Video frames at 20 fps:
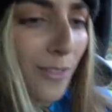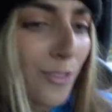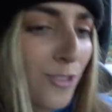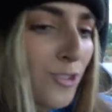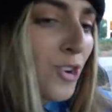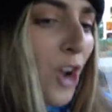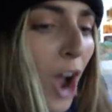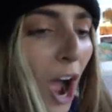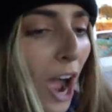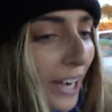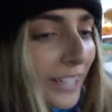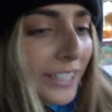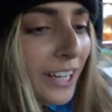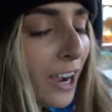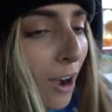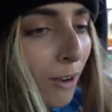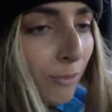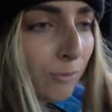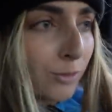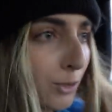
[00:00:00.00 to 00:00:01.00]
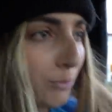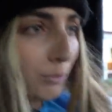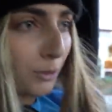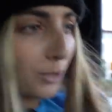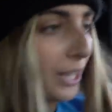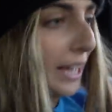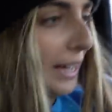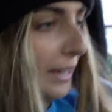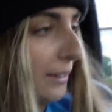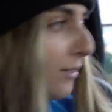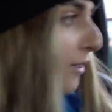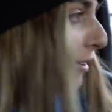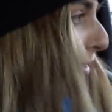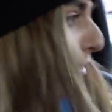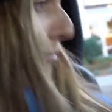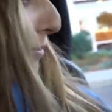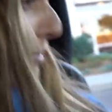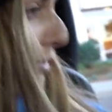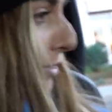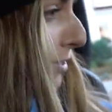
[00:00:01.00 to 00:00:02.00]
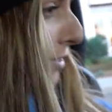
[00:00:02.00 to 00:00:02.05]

not comfortable at all, but